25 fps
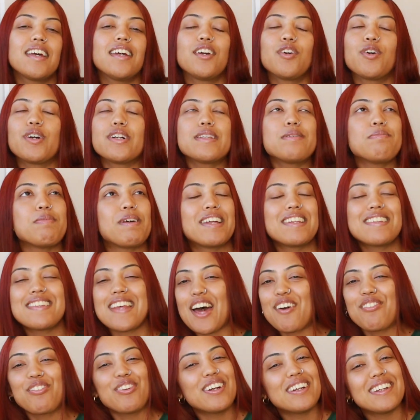Christmas
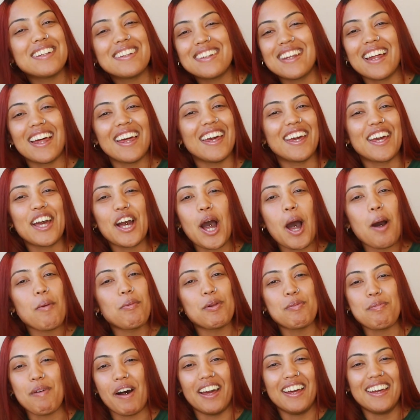every like
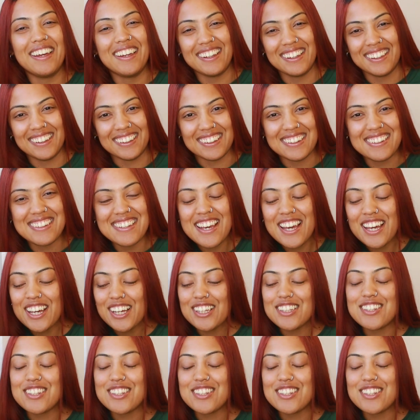couple months.